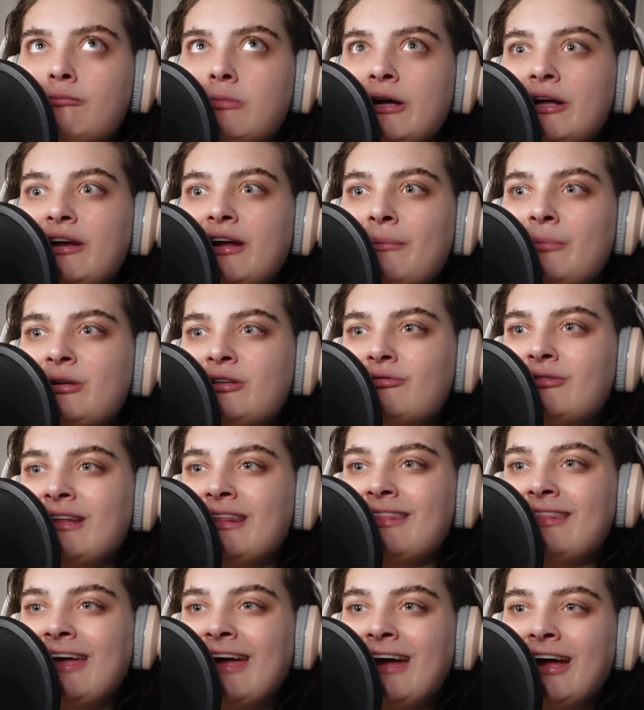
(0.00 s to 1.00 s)
But
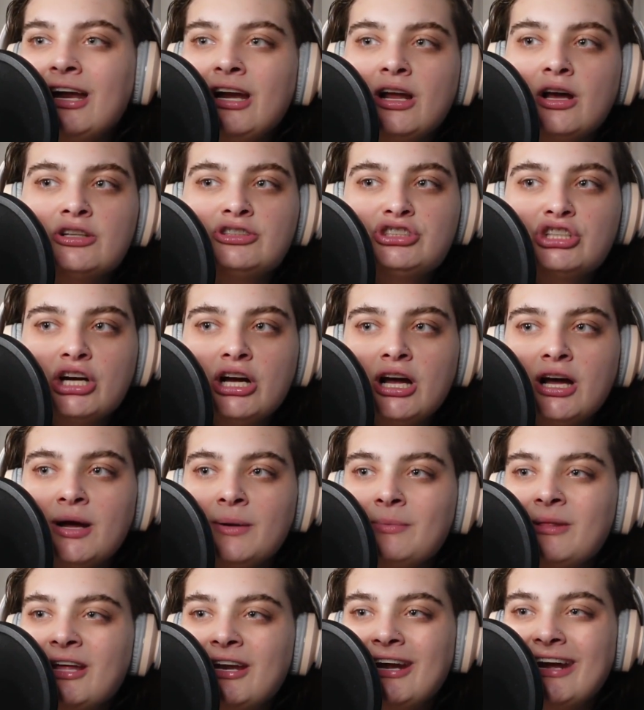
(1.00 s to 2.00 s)
between that, a
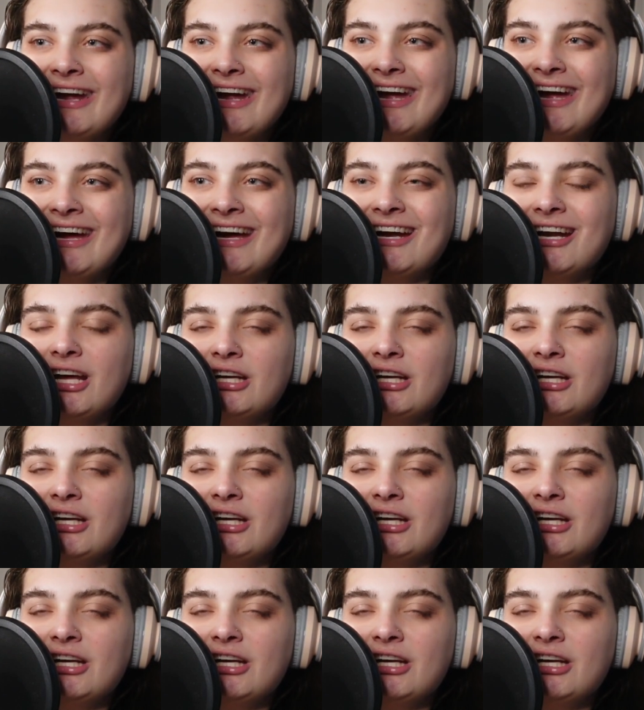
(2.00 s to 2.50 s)
job that I had,